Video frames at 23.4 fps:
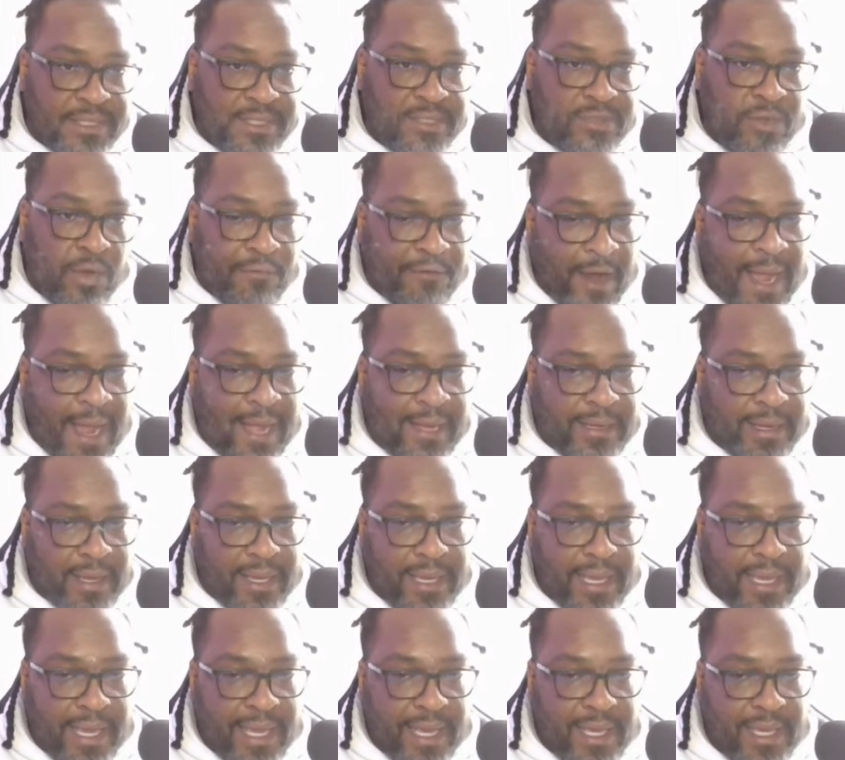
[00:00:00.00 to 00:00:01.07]
business on
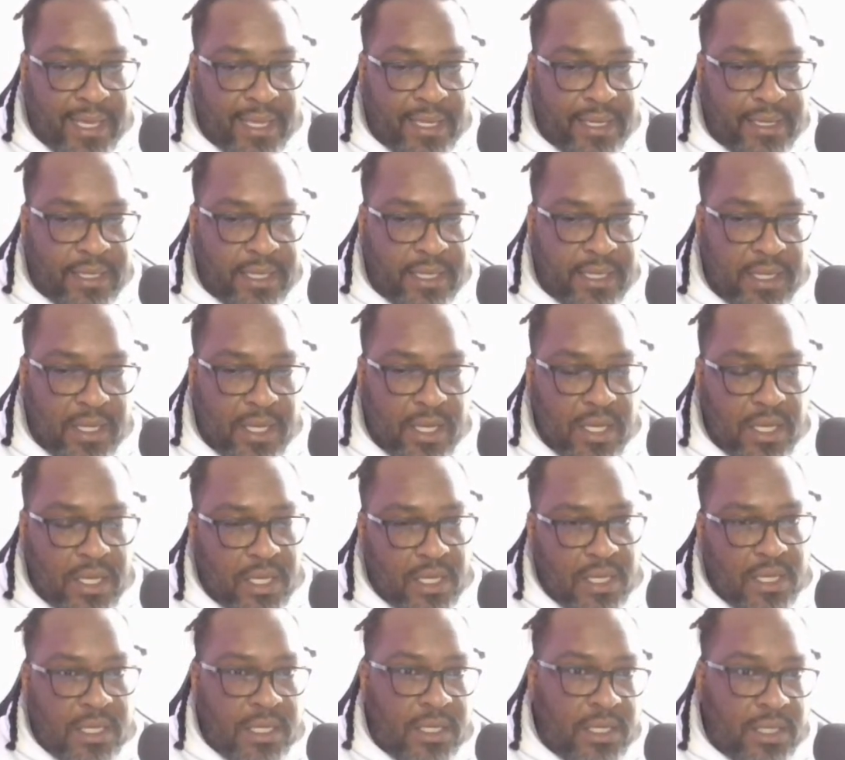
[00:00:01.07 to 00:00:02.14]
Friday. And
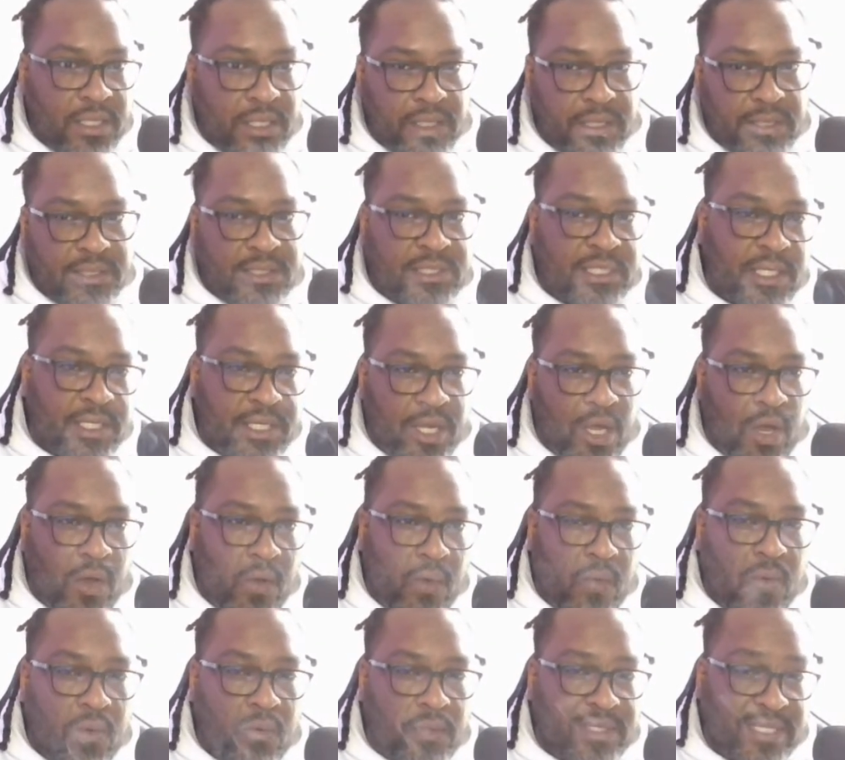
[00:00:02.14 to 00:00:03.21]
to
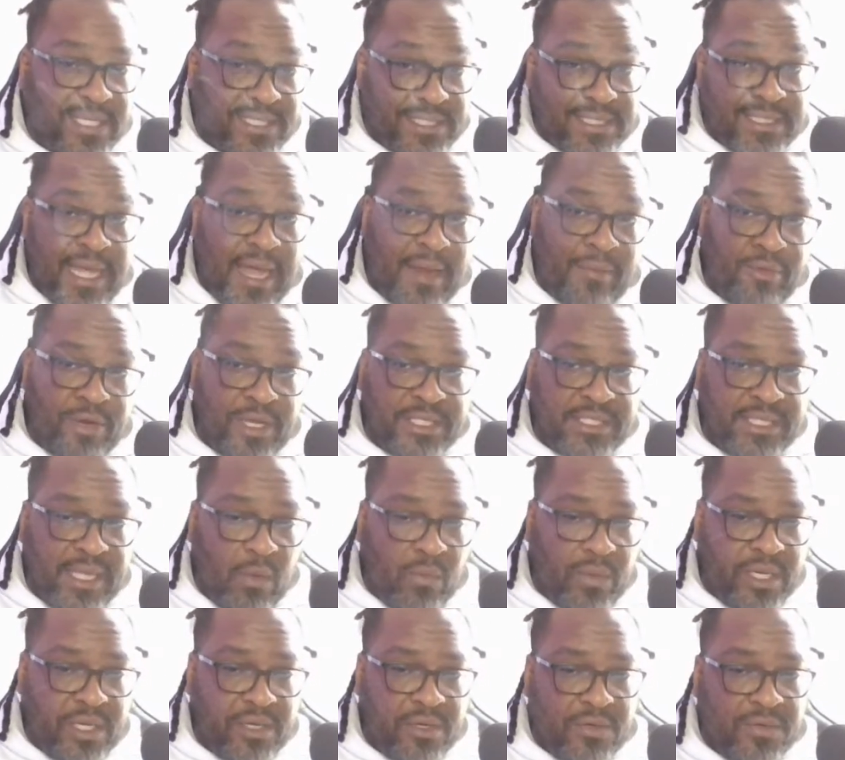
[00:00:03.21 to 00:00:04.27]
know, this is not a bridge
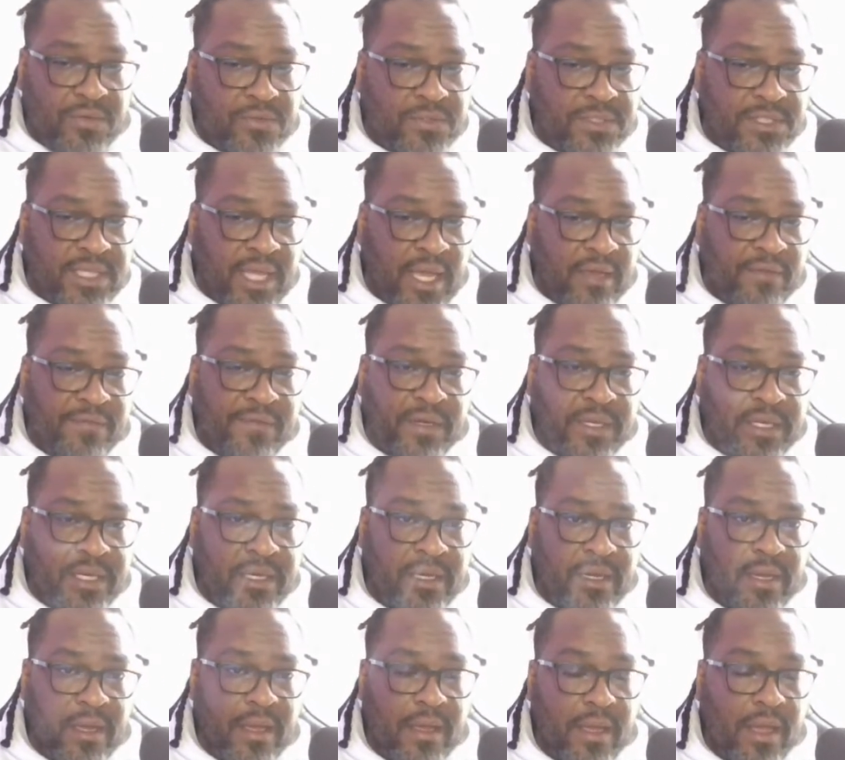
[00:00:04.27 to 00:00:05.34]
that we use,
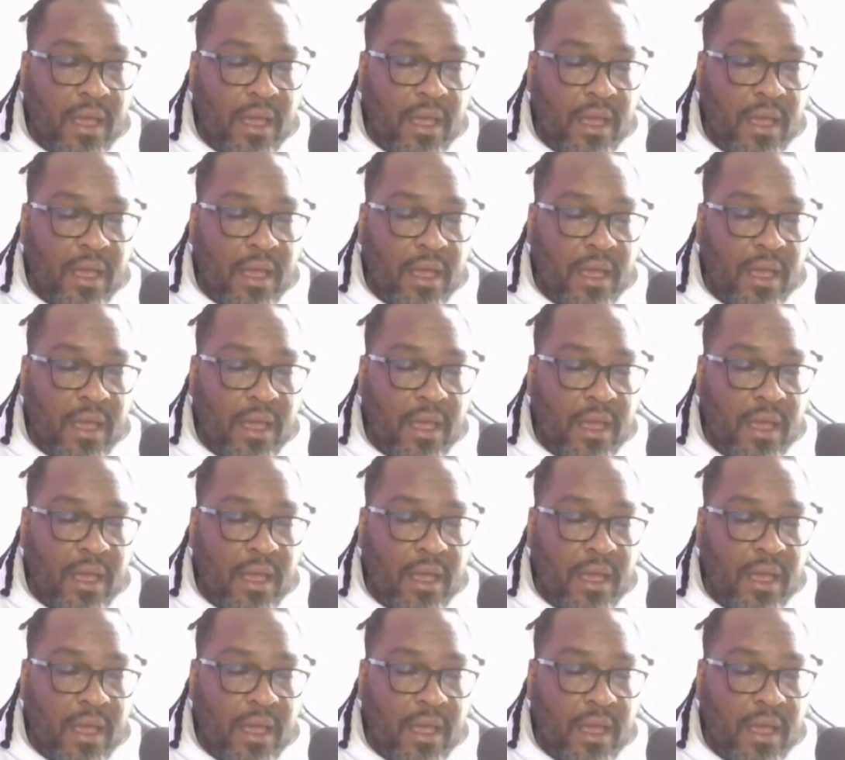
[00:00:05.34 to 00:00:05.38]
thankfully.